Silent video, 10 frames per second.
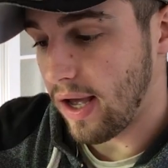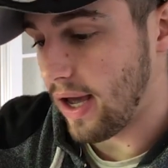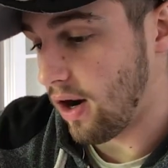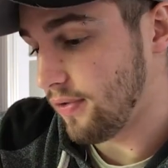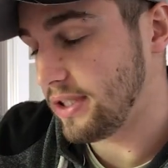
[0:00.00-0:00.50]

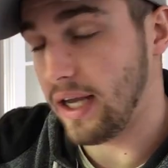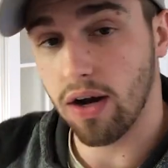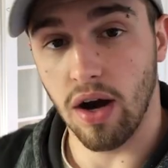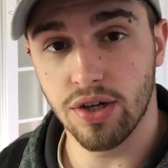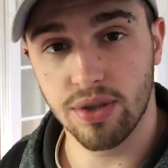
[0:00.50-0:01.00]
and obviously I
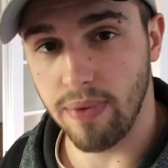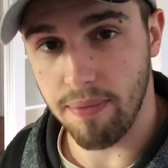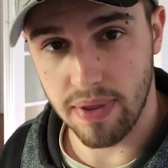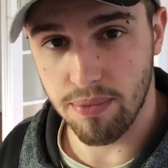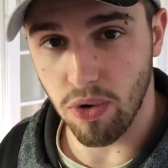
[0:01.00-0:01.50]
can't
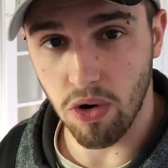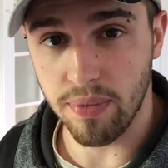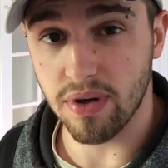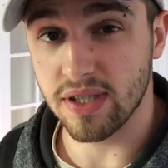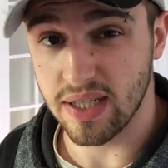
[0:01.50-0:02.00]
remember them all
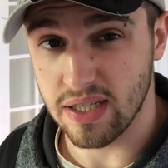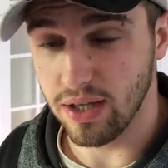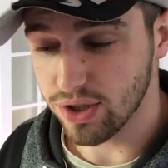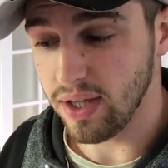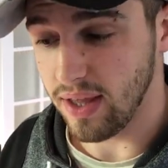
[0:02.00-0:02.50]
because there's
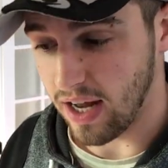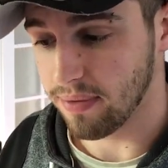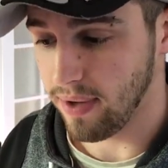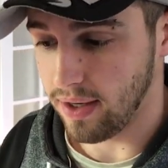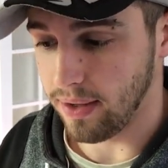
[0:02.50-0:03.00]
literally that
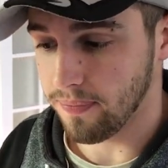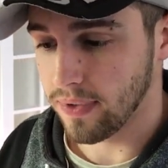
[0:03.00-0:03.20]
many.